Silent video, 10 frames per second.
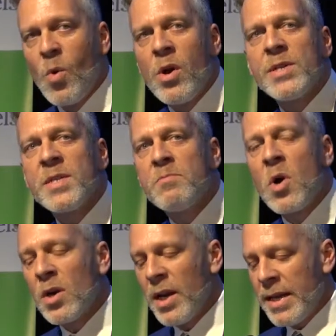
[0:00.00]
Where is the
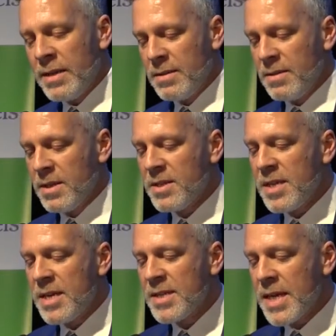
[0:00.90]
modelling that
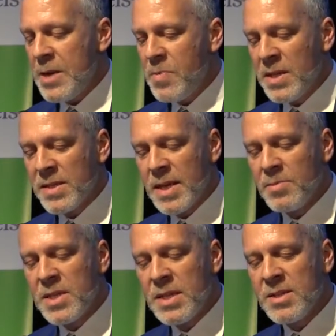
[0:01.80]
says keeping the
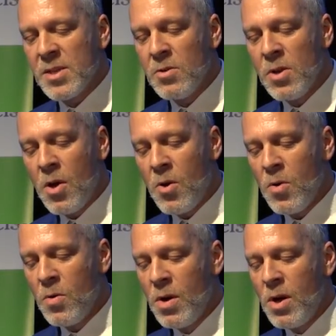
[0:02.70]
subsidy so
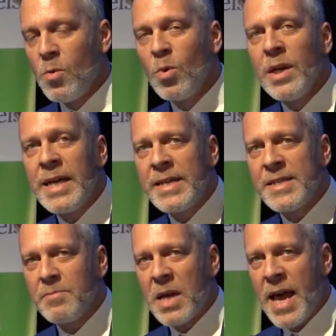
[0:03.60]
low will
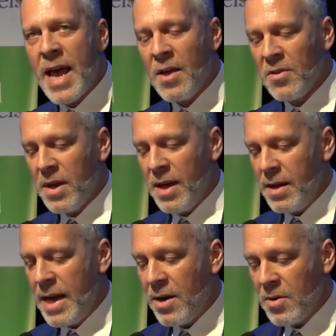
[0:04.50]
lead to better health
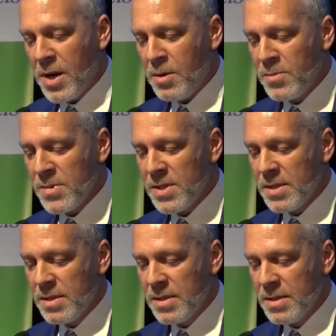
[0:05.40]

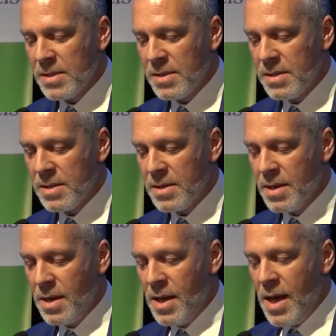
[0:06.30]
outcomes?
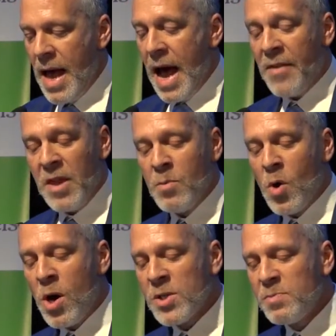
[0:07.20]
Are there
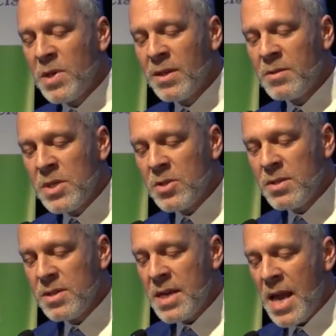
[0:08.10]
more hospital
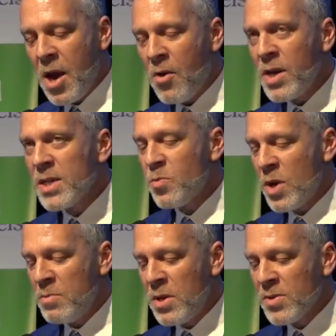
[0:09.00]
admissions in areas
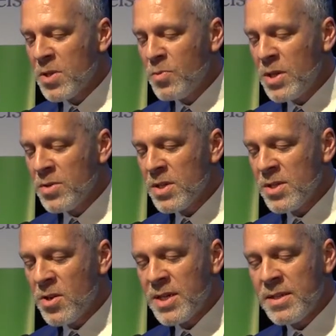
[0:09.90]
where Meals on Wheels
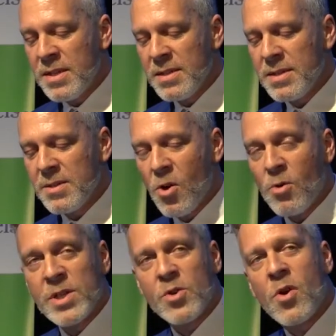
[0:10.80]
does not exist
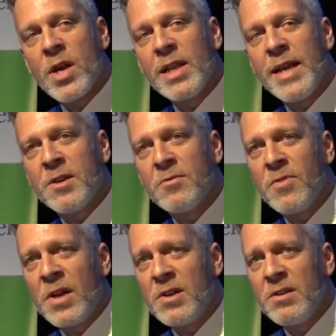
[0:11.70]
or is chronically
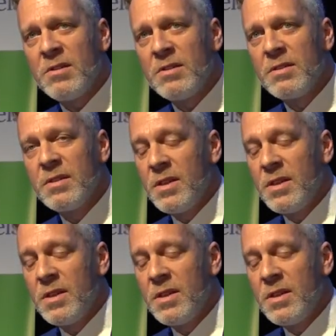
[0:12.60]
underfunded?